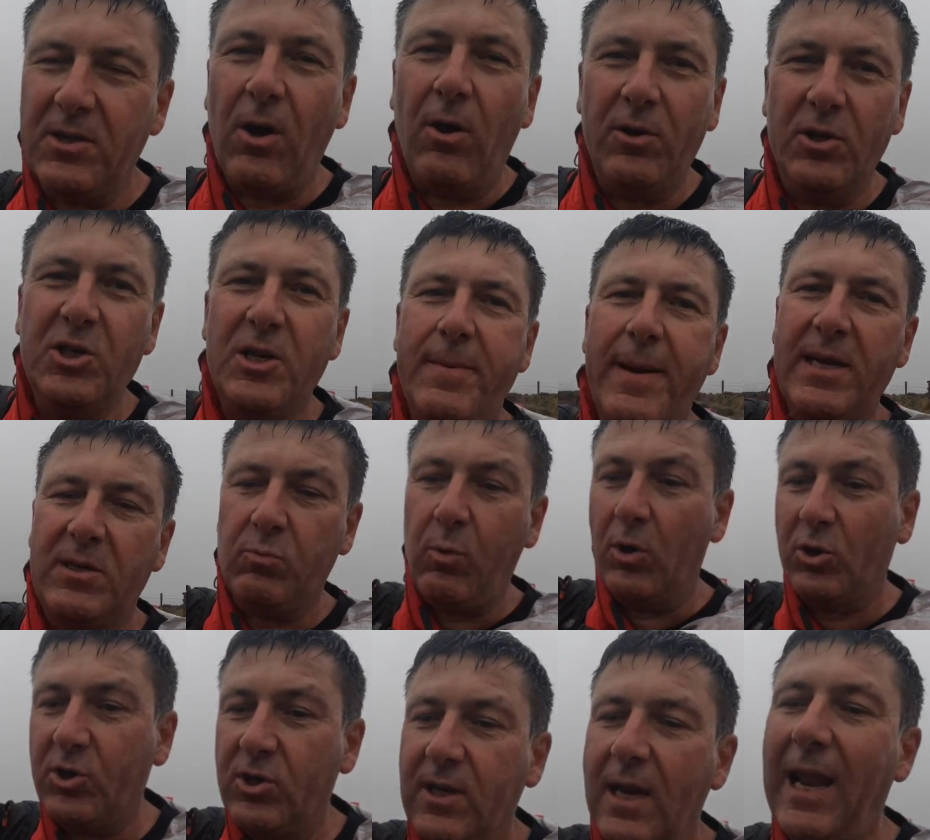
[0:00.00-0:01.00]
or the GPS
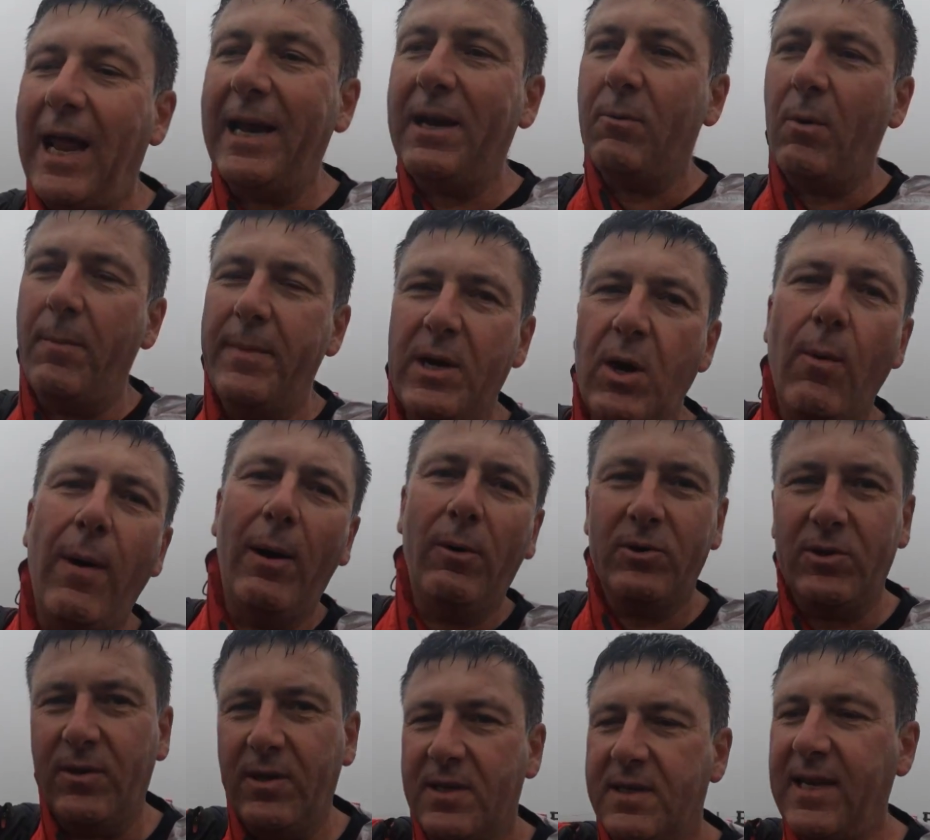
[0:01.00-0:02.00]
watch doesn't like when we go out
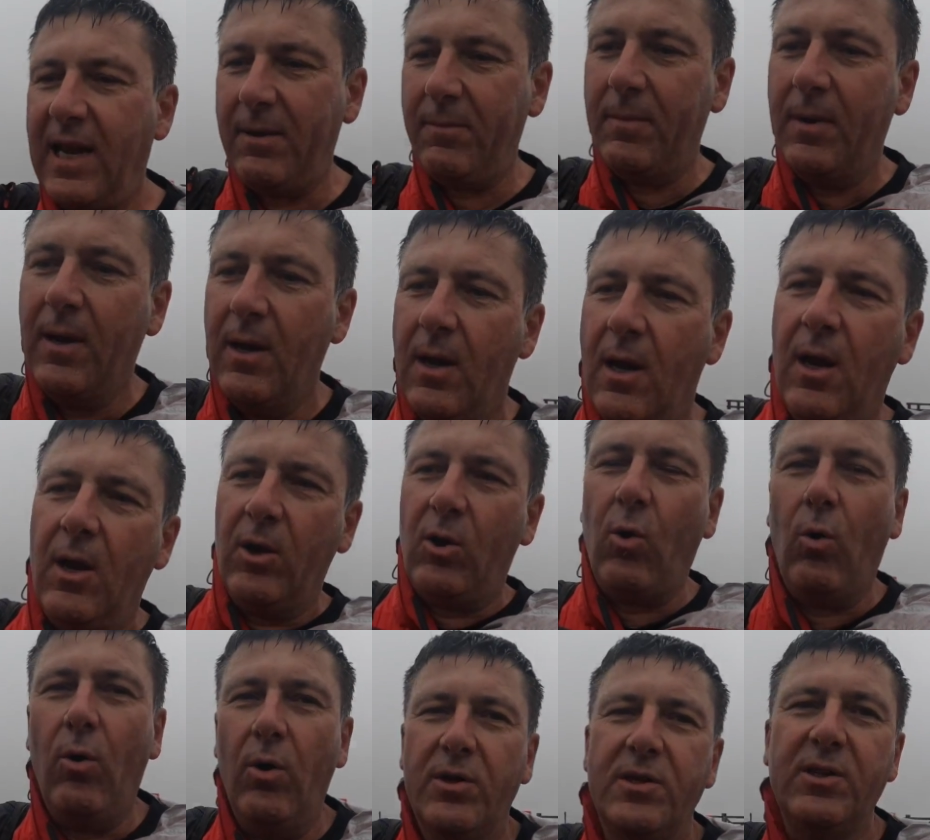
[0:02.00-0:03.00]
on the same
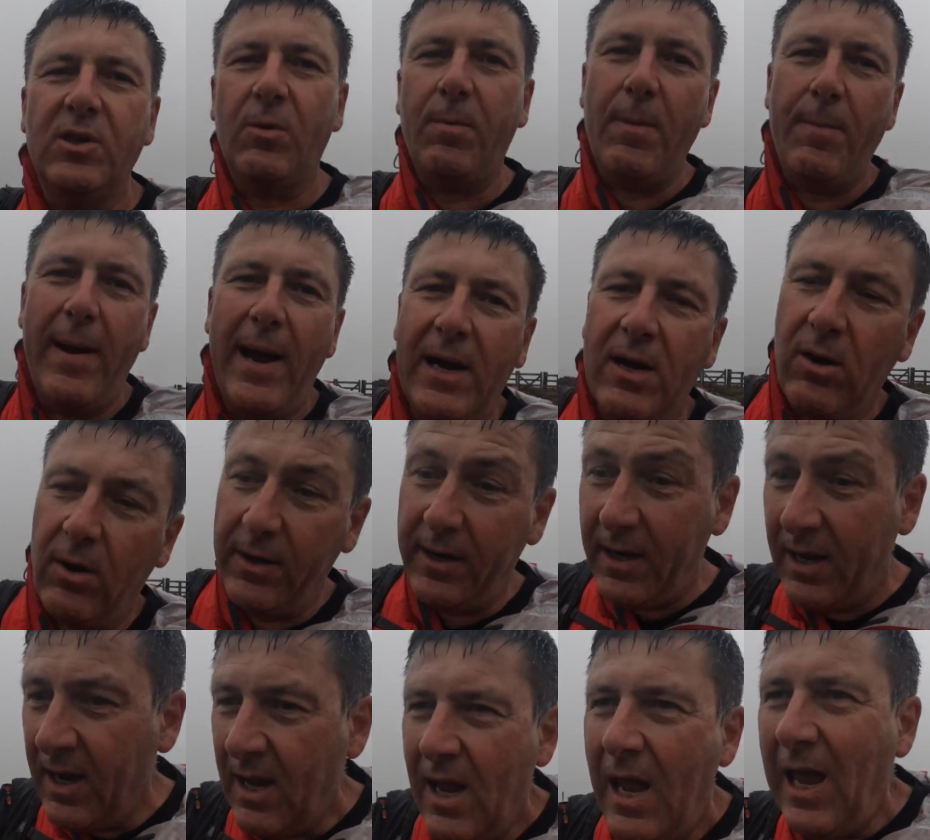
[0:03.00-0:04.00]
course and coming back on it.
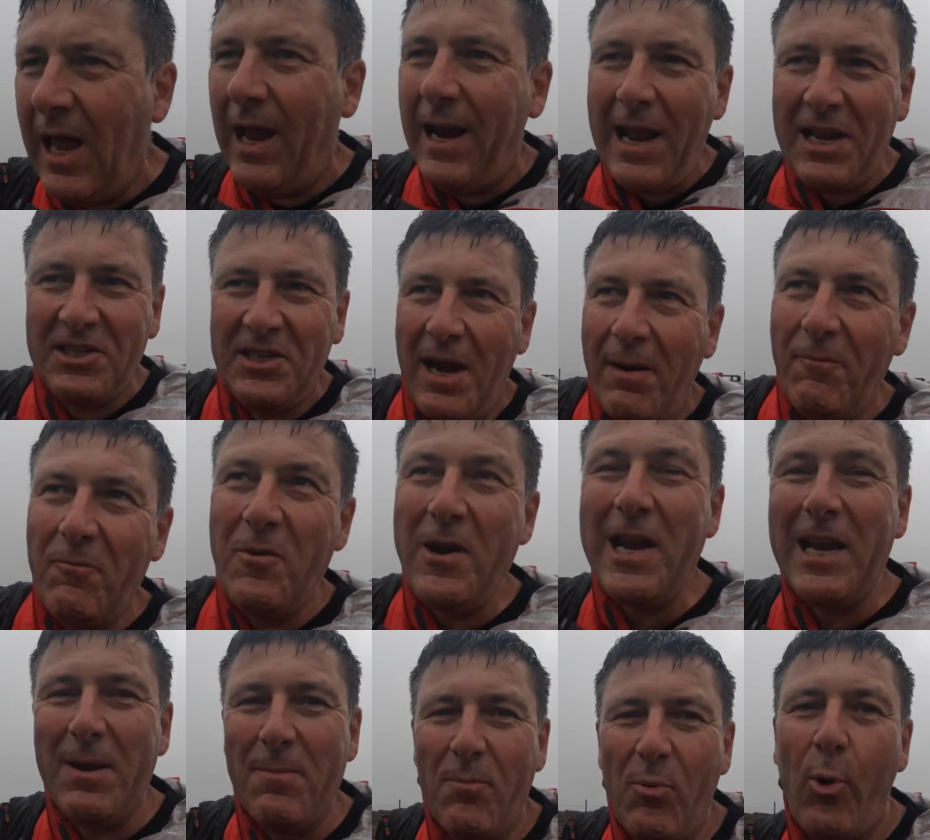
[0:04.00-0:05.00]
And actually I'm
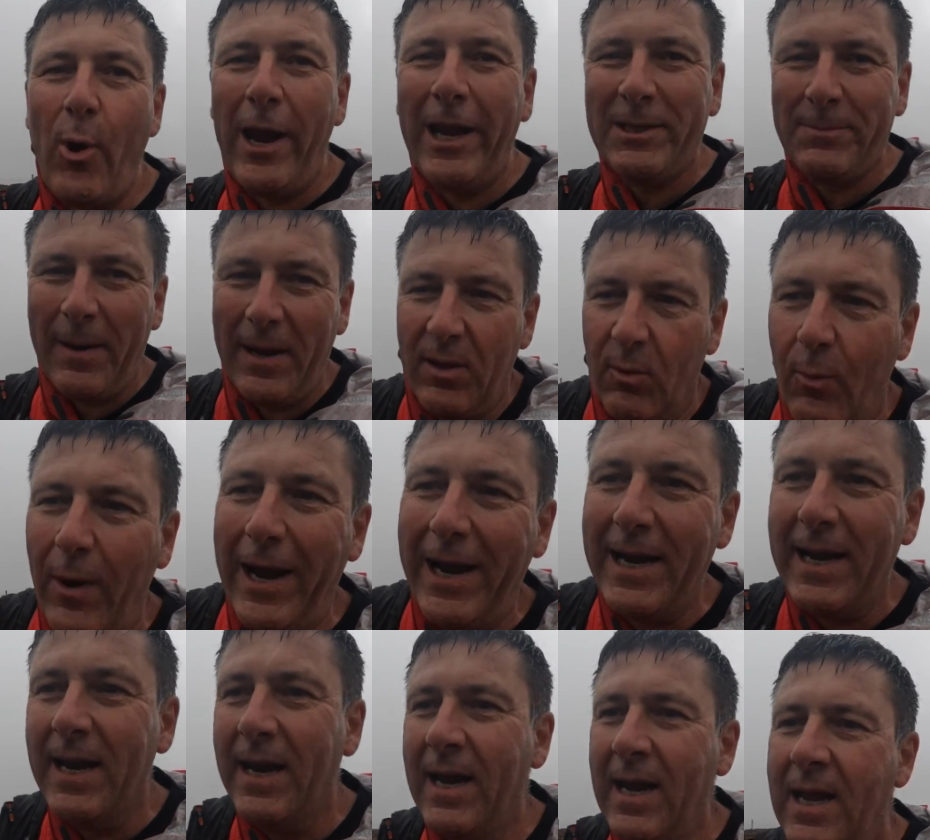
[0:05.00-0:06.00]
really impressed by the way
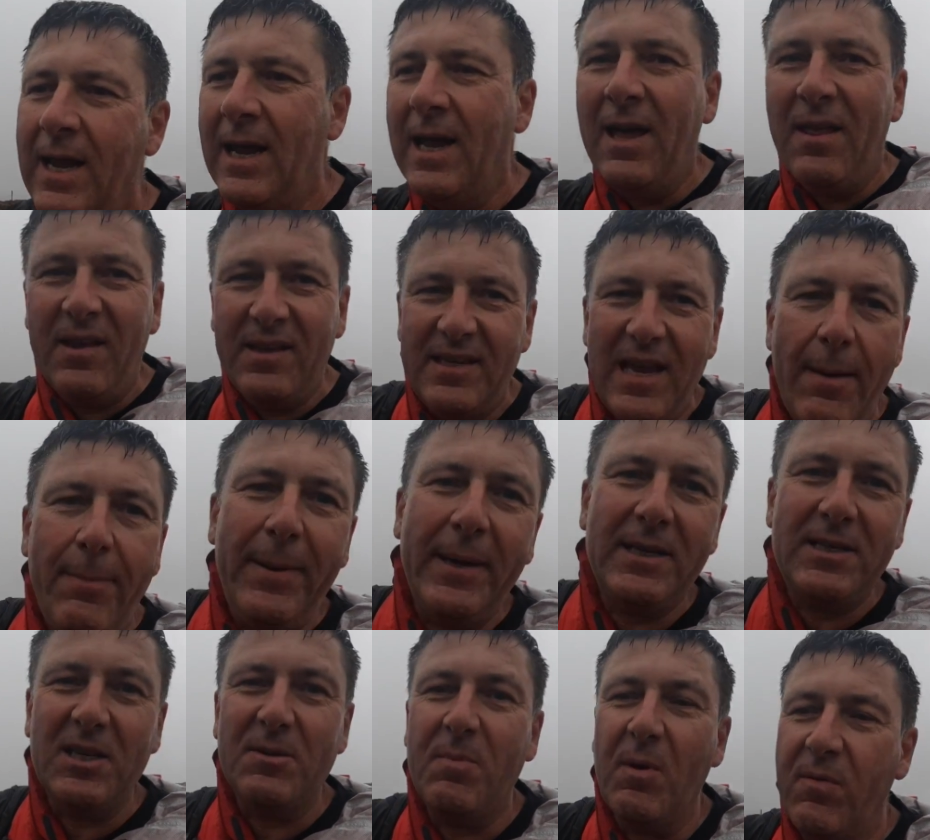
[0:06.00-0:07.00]
this Epix
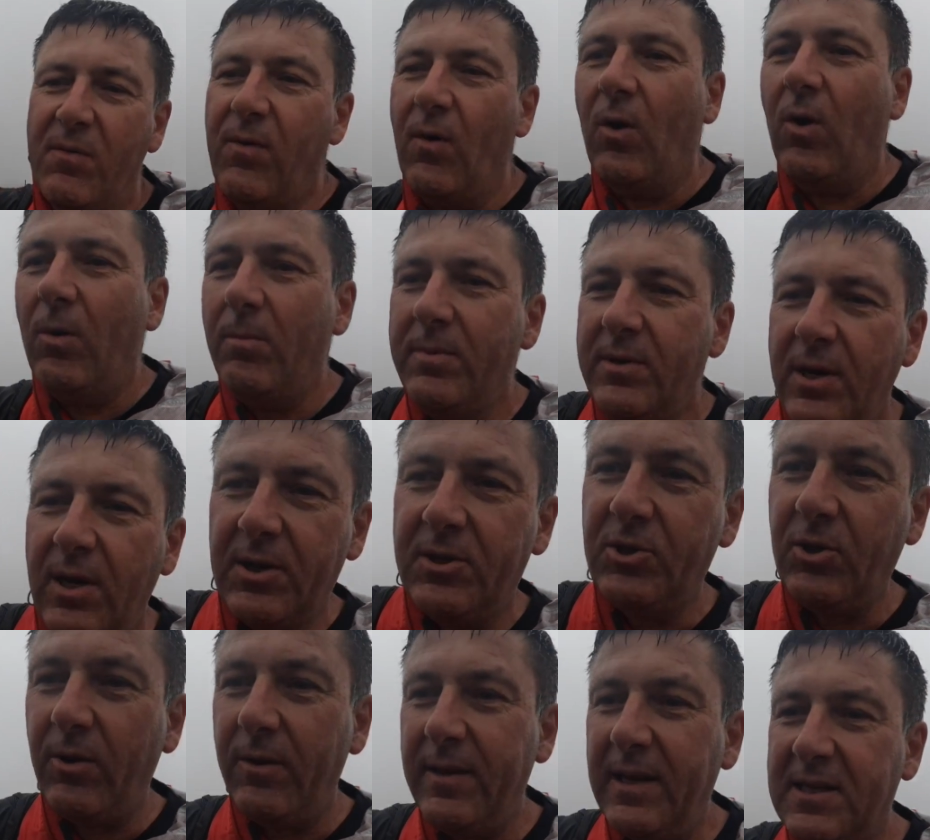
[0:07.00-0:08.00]
has performed
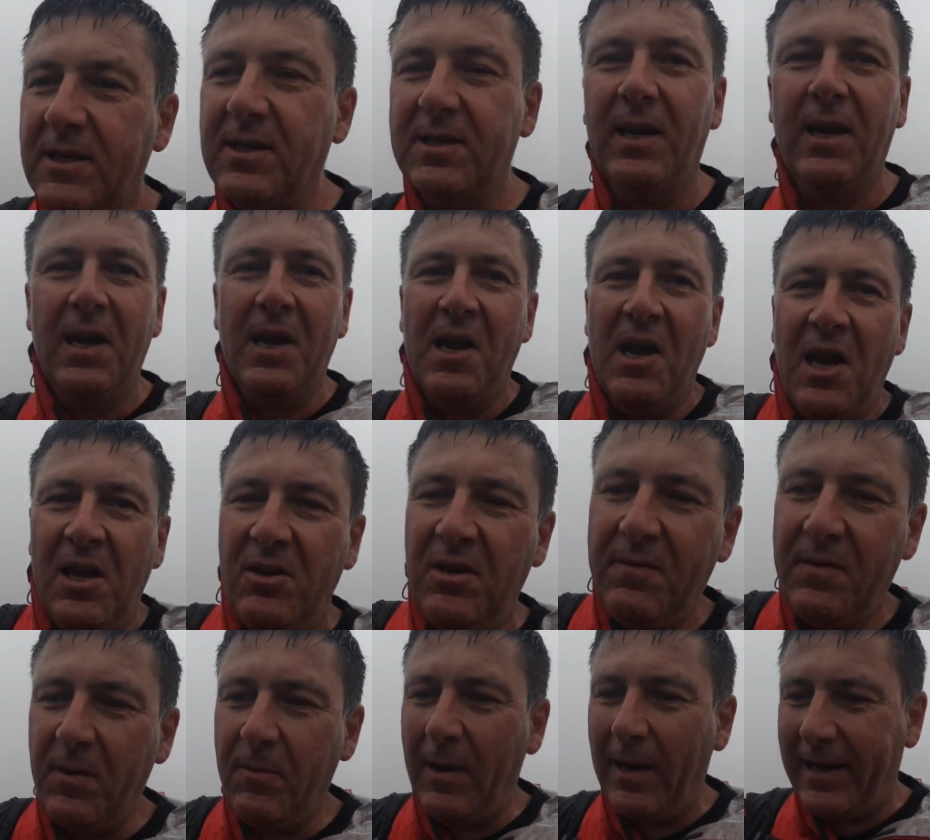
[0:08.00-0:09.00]
during this, because I think
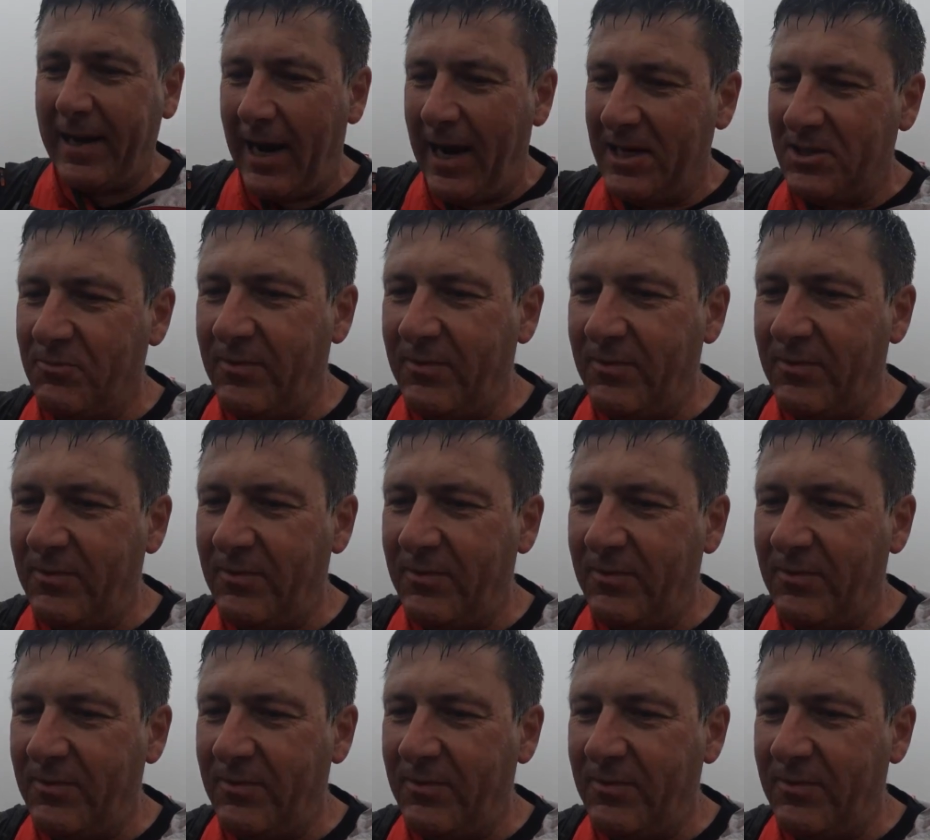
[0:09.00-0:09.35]
you guys